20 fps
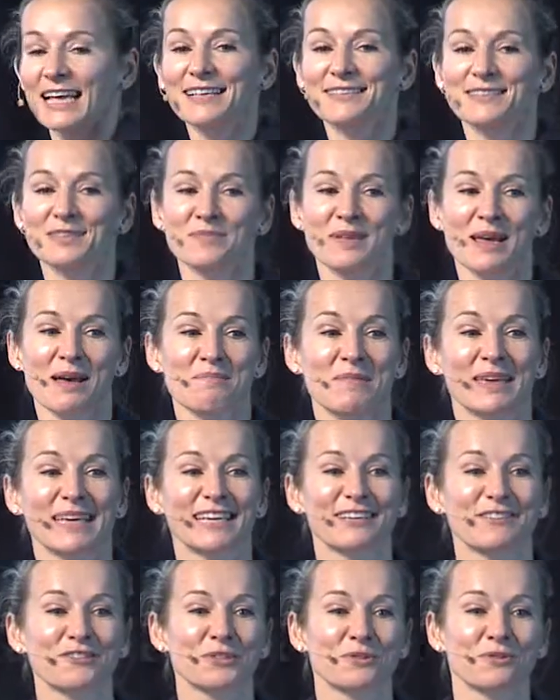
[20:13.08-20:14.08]
It's about
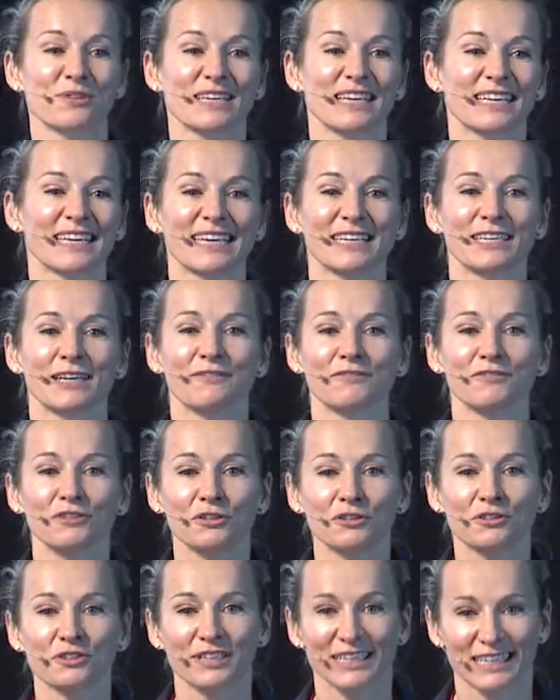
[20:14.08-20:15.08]
making sure you're getting enough
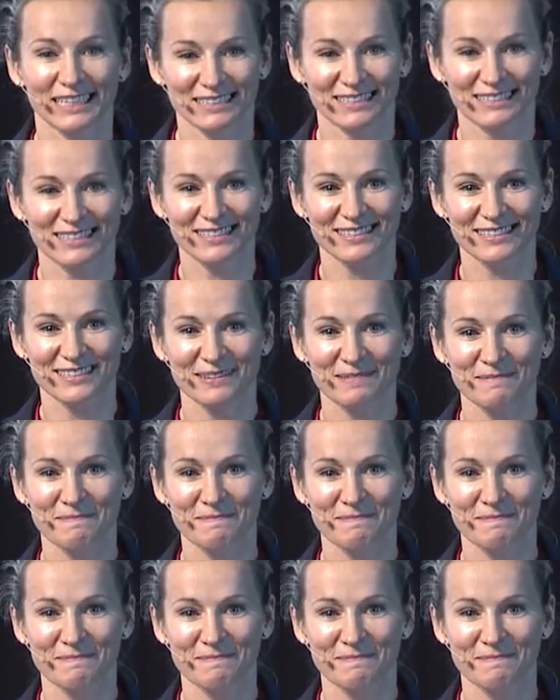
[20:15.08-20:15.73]
nutrients.